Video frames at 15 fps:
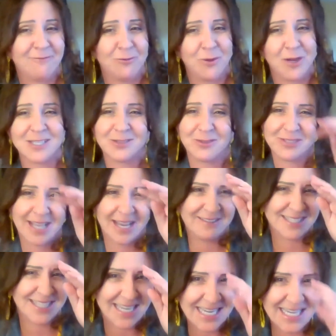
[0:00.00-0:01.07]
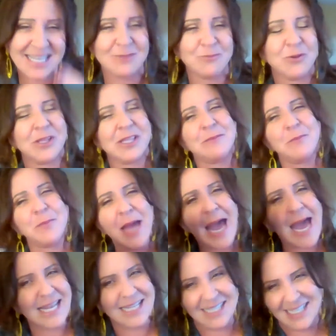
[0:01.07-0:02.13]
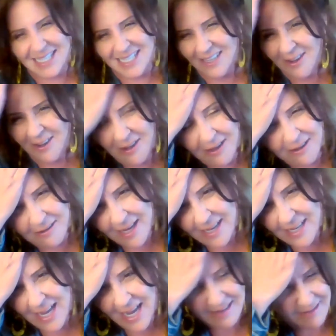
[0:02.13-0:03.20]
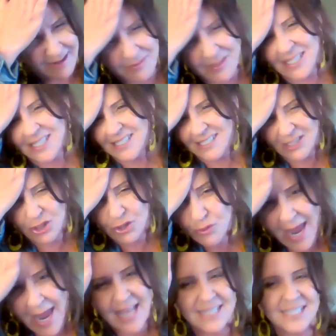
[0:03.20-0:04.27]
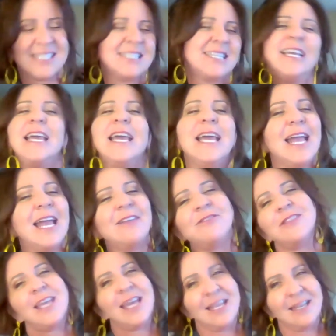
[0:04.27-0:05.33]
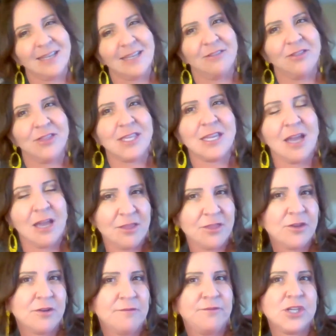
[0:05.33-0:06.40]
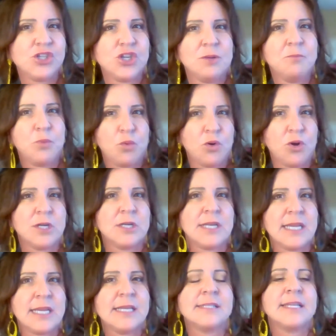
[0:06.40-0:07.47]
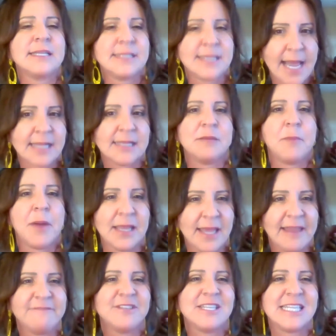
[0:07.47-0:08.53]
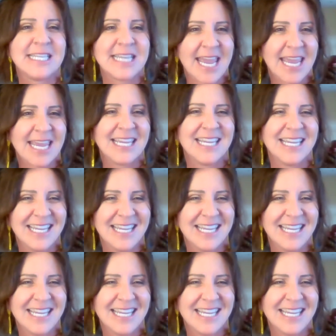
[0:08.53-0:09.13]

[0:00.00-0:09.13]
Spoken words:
was I was eating really badly. I was stressed. And then the other vision board is exactly my life today.